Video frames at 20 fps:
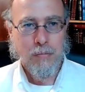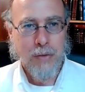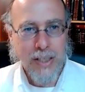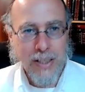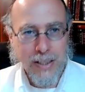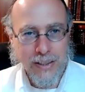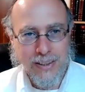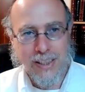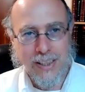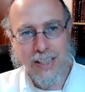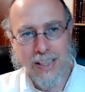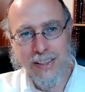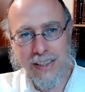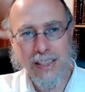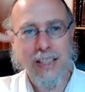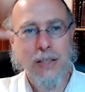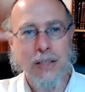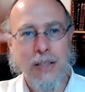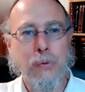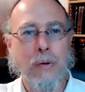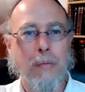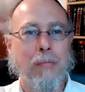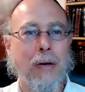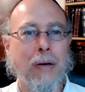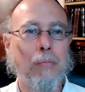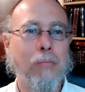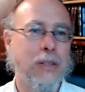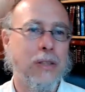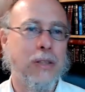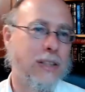But he says he
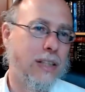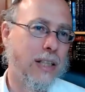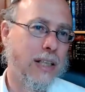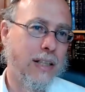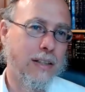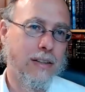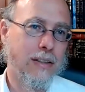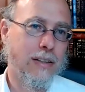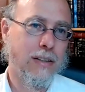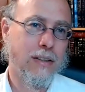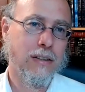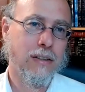remembers that.